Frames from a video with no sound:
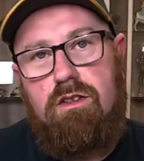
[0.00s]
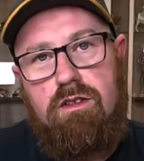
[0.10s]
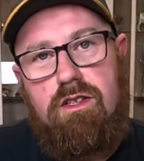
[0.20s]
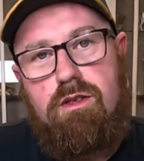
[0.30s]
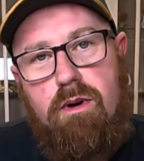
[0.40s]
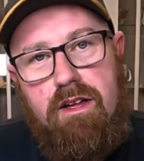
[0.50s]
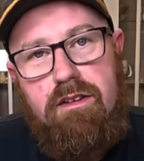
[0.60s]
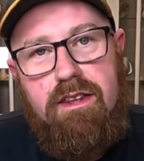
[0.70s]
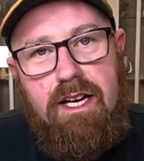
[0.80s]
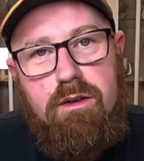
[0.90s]
the
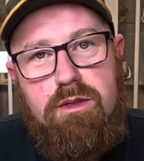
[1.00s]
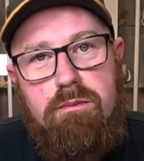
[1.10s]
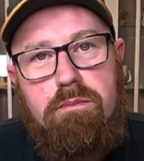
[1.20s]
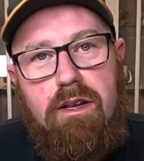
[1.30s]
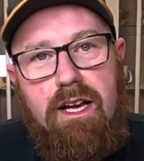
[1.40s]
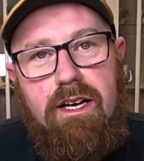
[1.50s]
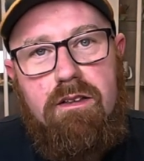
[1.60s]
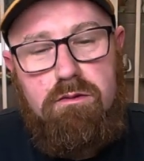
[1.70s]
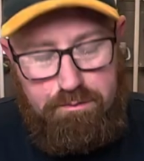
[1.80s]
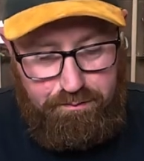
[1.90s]

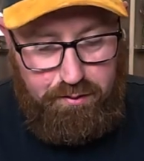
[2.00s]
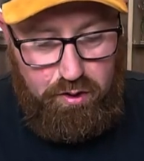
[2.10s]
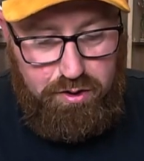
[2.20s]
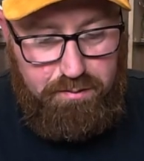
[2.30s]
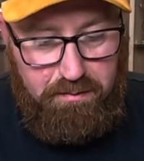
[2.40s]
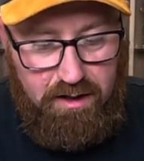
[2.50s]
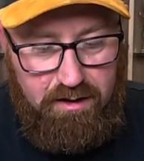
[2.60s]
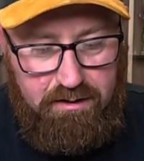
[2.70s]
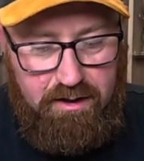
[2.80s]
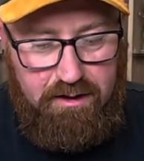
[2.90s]
£12,000 plus
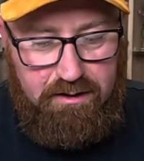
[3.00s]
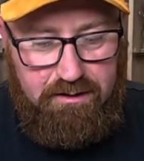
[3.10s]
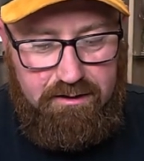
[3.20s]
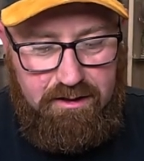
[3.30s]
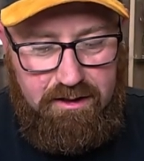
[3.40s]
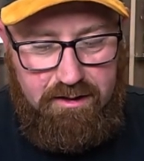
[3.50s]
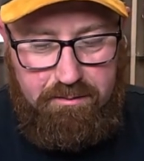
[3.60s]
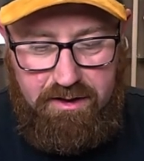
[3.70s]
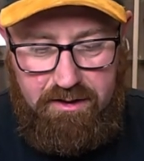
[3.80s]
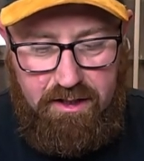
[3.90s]
mark
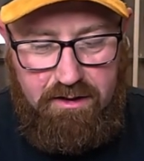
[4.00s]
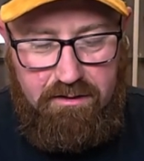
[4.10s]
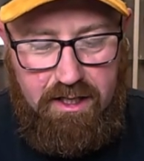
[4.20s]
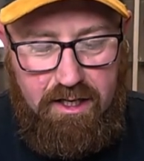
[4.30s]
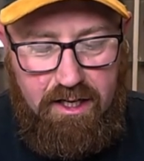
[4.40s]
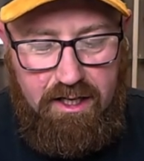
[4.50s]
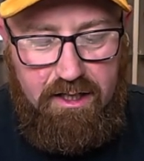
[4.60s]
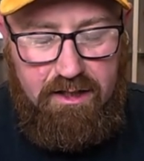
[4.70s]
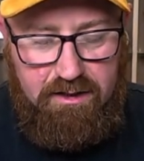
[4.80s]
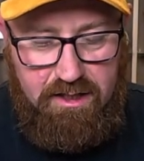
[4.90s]
in the UK,